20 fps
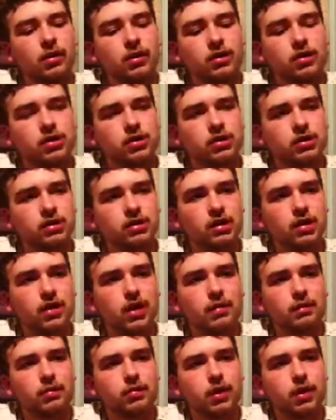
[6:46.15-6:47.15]
so
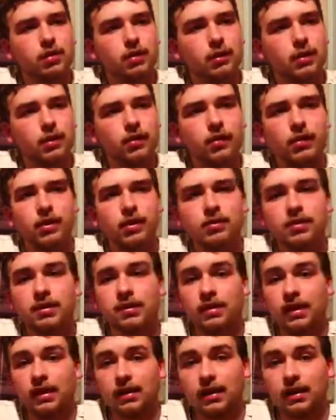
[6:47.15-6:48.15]
I'm probably going to be
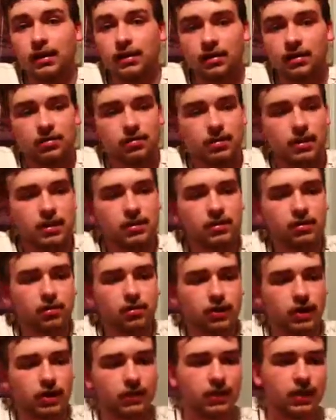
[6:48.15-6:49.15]
selling this piece
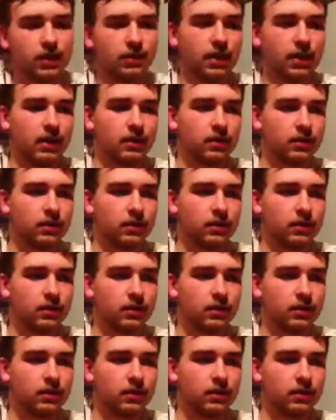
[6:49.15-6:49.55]
or giving it back